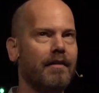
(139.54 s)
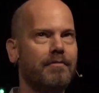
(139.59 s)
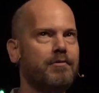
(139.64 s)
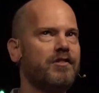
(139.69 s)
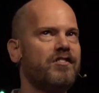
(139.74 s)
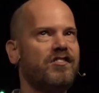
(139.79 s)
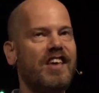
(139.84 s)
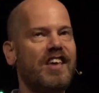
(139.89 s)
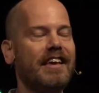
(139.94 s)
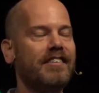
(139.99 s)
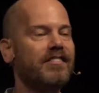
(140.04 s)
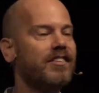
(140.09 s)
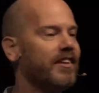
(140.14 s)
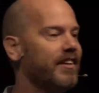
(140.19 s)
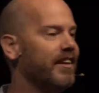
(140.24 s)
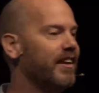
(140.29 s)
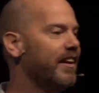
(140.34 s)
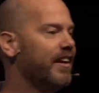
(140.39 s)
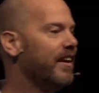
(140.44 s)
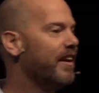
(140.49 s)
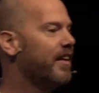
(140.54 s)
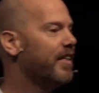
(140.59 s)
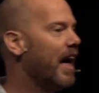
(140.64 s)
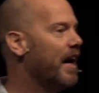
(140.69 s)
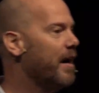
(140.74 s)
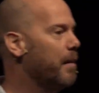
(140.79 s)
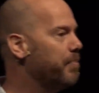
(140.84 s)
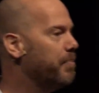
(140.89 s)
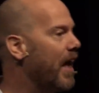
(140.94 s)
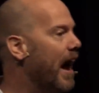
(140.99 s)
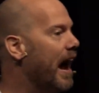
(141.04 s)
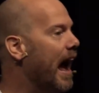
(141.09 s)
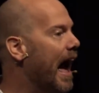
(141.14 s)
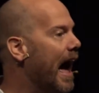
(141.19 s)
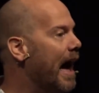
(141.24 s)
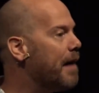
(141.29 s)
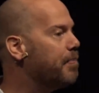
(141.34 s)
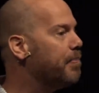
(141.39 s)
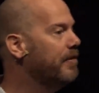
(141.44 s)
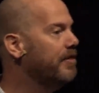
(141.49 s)
set that
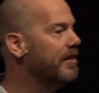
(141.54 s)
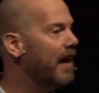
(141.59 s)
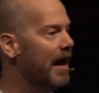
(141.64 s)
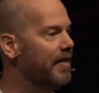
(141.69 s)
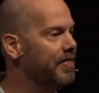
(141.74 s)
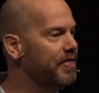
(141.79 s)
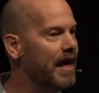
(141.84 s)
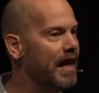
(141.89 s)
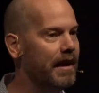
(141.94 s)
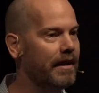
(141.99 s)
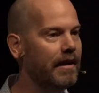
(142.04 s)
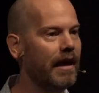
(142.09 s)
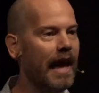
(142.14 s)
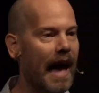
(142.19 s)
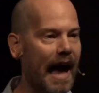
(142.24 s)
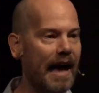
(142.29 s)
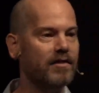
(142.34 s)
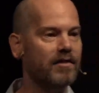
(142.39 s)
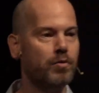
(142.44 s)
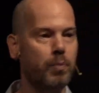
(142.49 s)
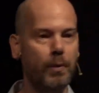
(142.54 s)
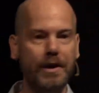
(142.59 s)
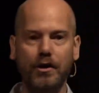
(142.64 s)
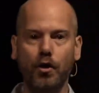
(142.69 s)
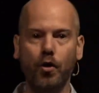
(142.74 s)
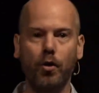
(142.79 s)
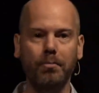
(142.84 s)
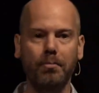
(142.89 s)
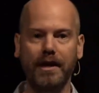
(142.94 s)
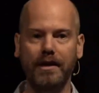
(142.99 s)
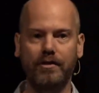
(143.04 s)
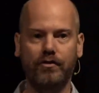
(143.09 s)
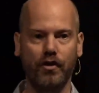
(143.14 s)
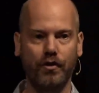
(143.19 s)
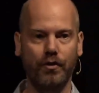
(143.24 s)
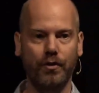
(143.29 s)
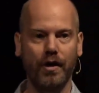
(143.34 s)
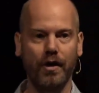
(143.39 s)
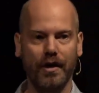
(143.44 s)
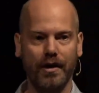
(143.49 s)
happened. And then, as we normally
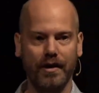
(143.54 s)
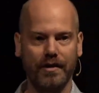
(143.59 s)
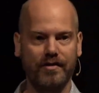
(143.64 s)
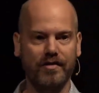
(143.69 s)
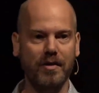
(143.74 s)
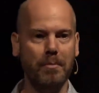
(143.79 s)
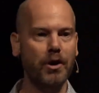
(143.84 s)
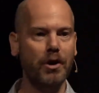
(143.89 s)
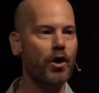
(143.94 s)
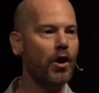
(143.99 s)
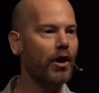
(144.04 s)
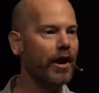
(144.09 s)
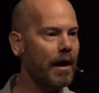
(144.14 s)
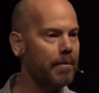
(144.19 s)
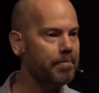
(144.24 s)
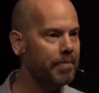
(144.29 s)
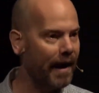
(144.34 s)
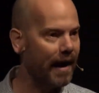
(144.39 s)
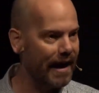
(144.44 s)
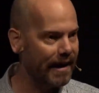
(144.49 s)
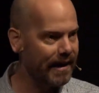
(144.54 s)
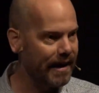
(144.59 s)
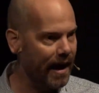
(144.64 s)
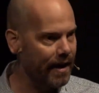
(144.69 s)
do, someone got up and